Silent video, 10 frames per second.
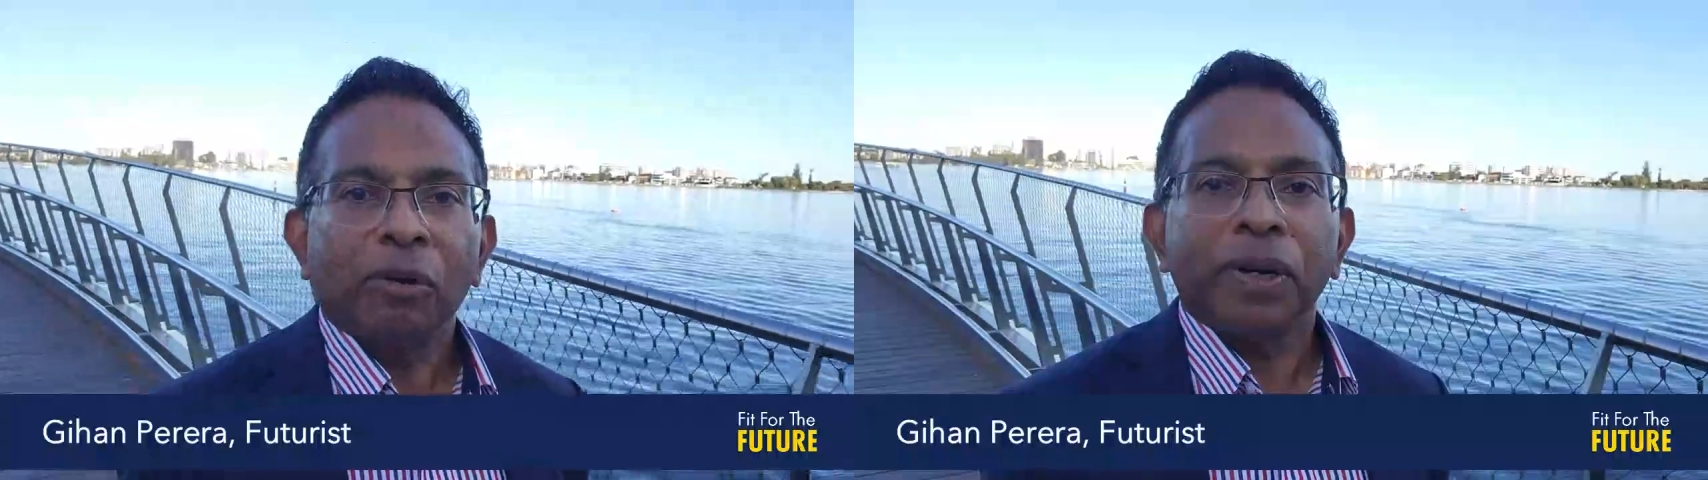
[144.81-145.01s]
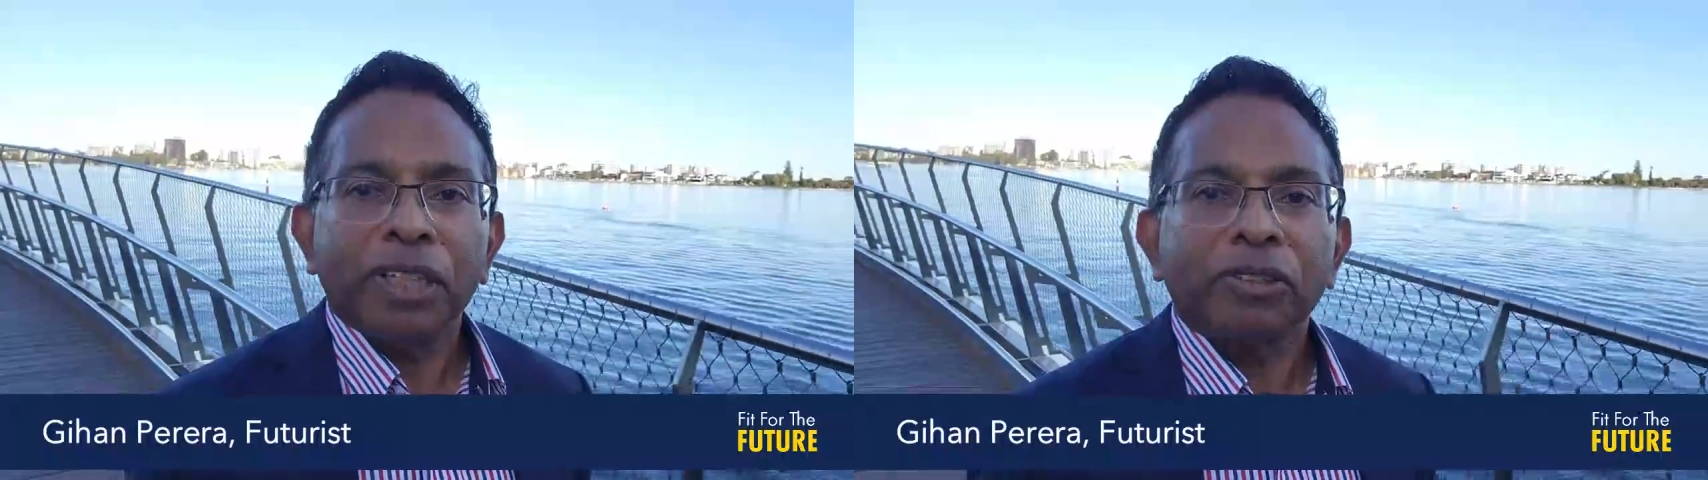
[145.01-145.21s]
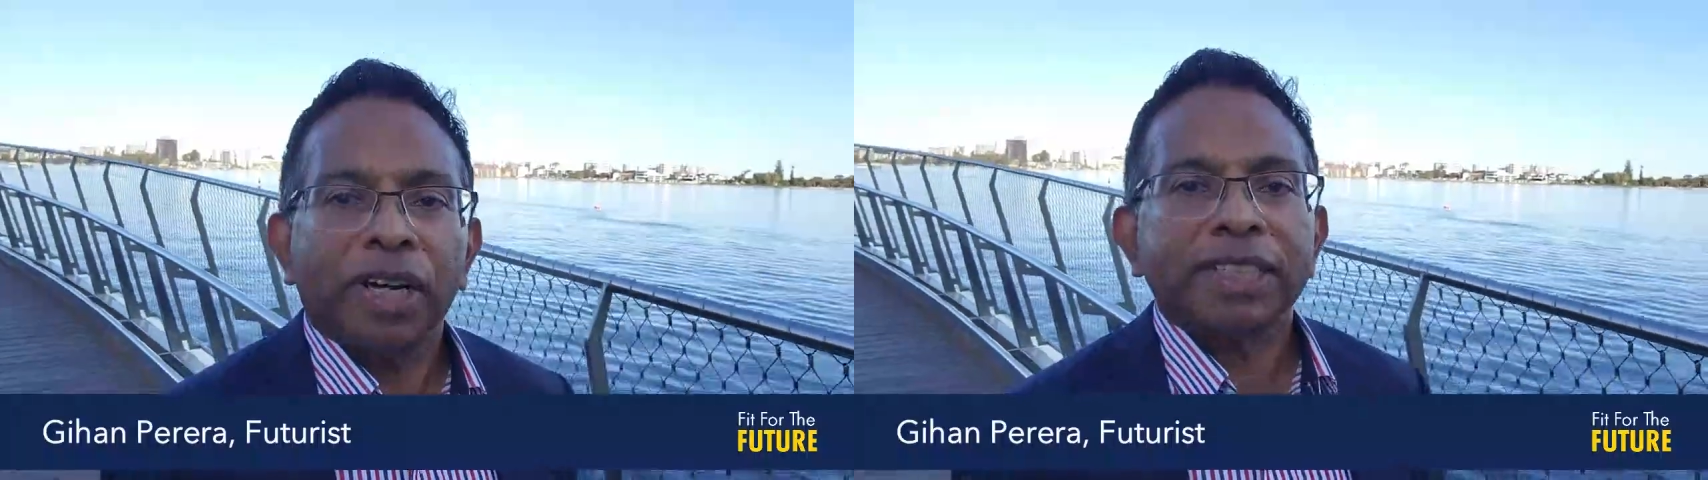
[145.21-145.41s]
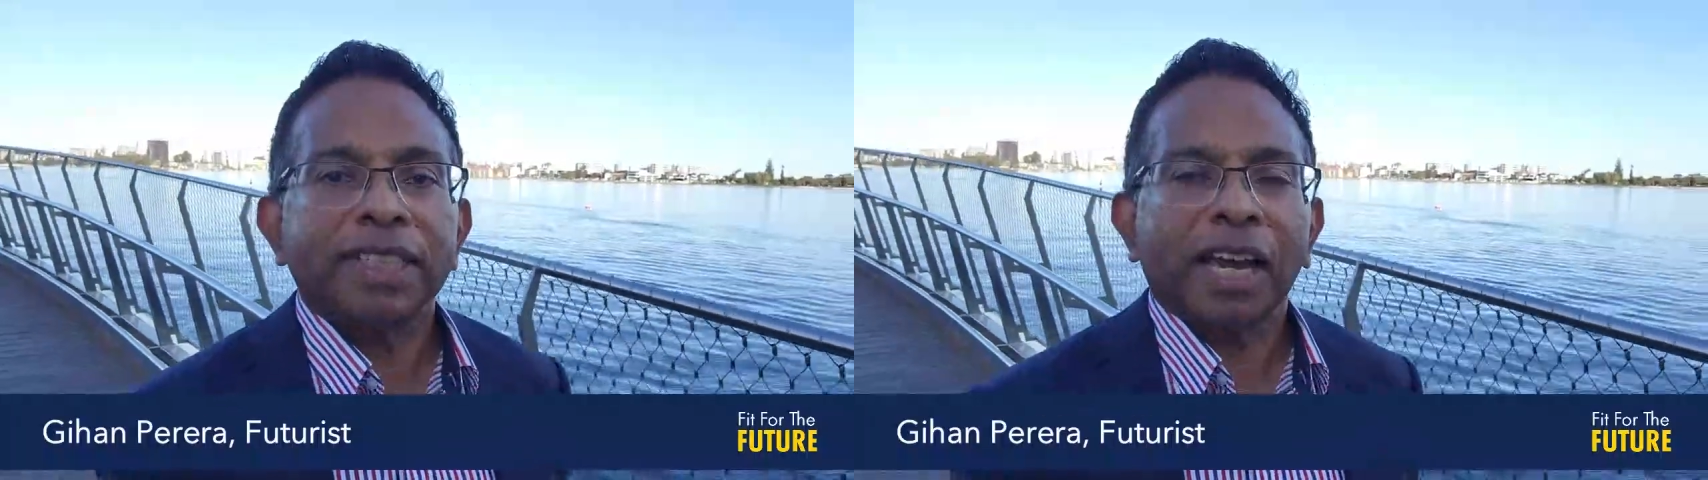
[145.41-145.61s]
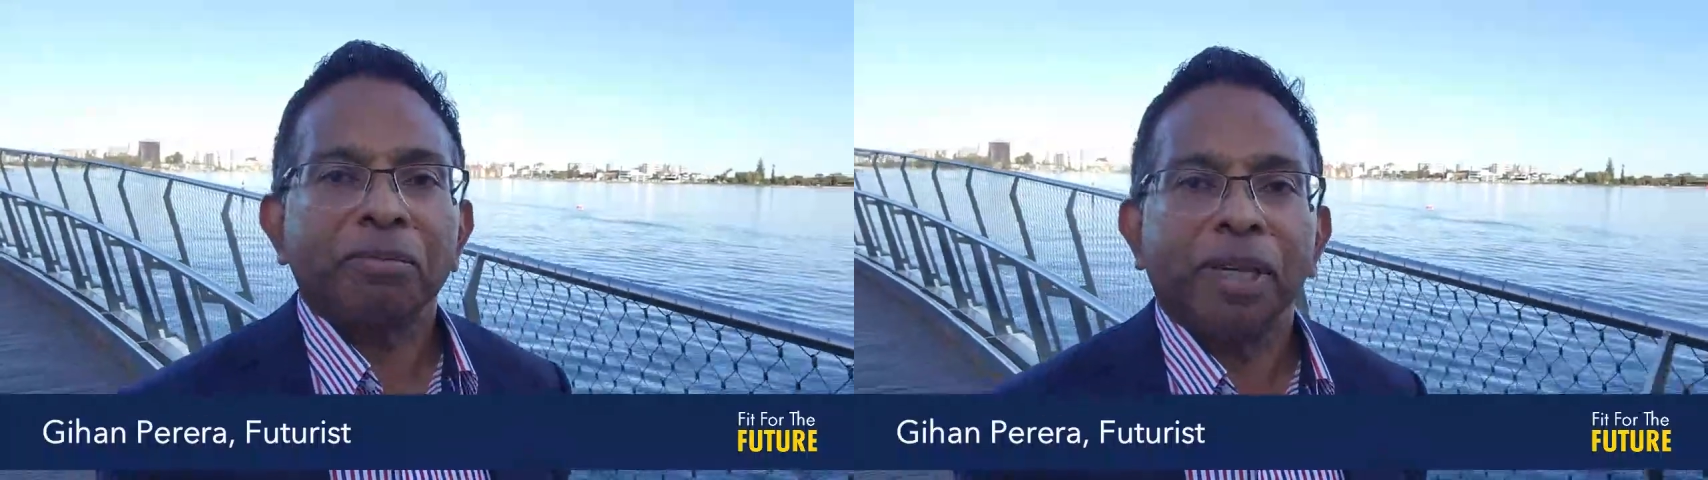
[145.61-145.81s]
we
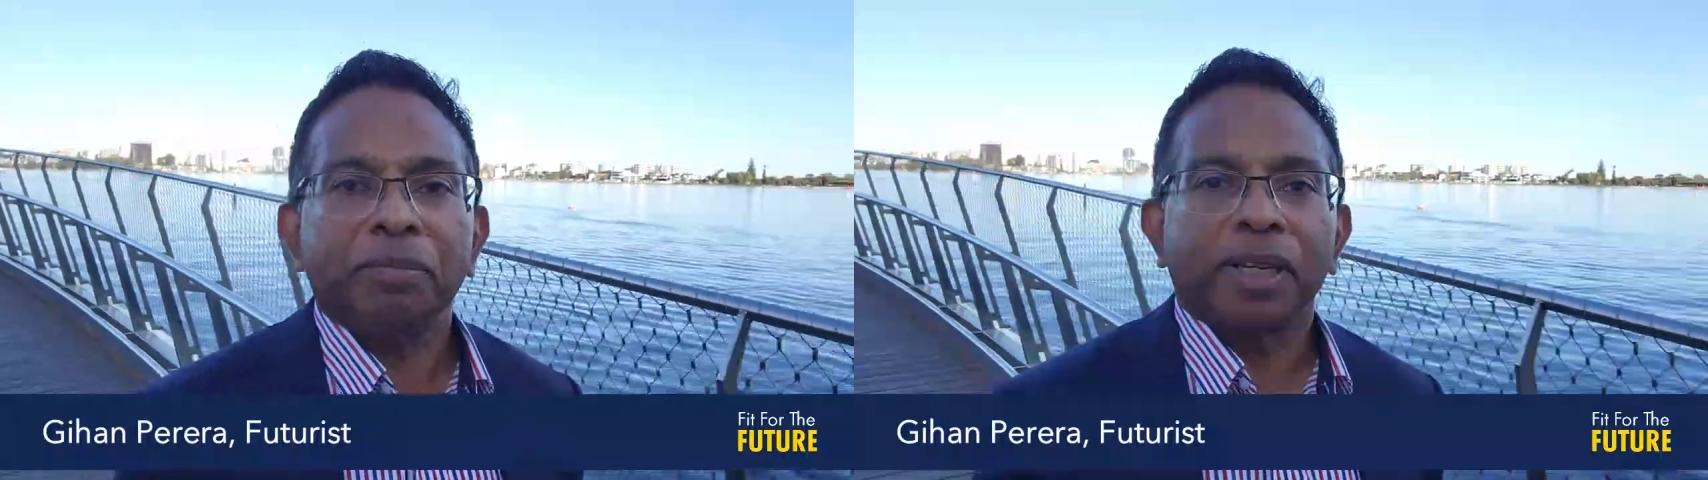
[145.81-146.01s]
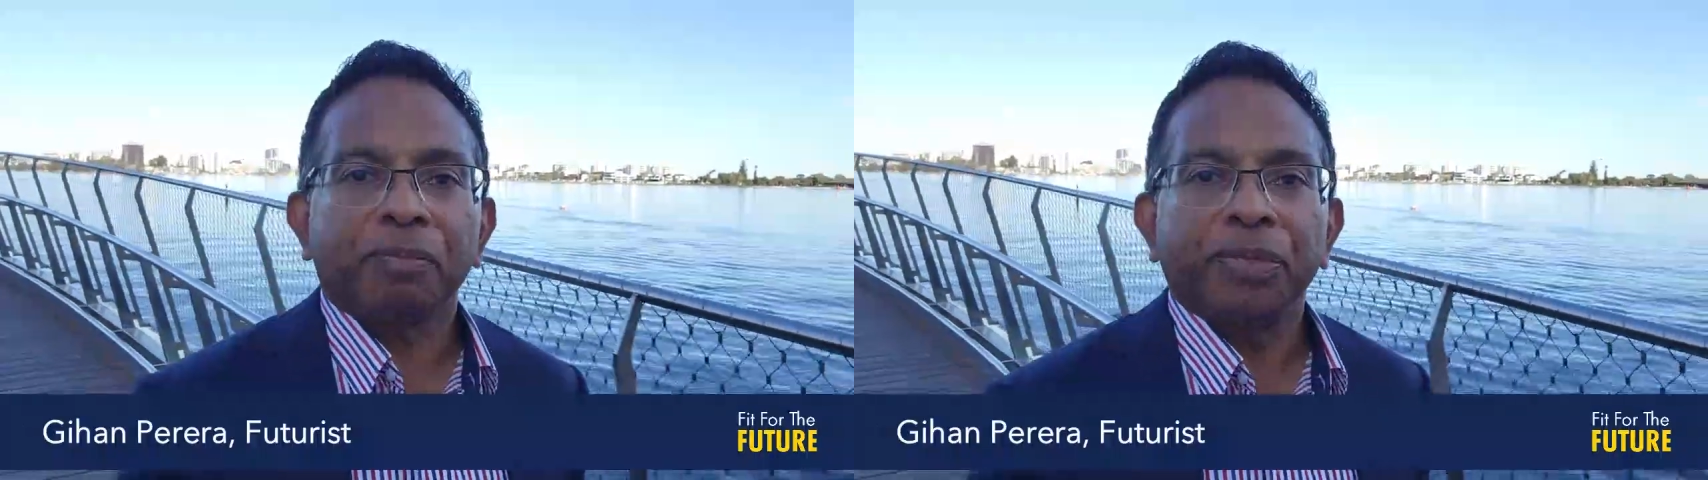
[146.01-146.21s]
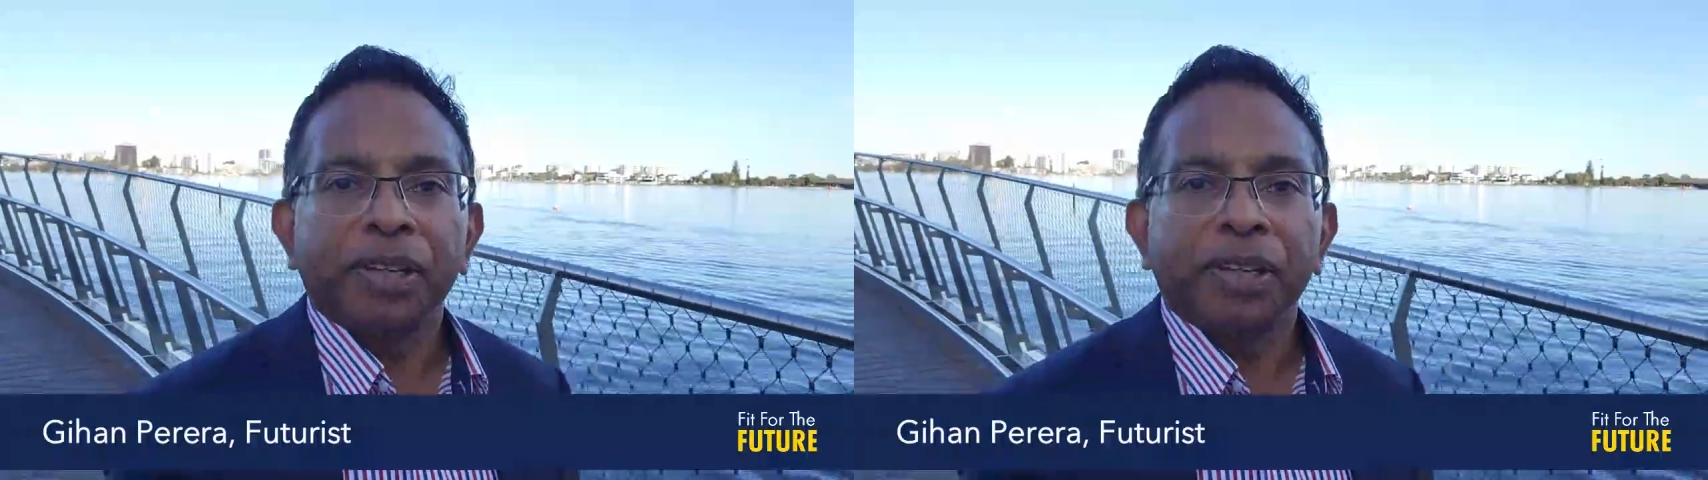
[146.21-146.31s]
trust our people.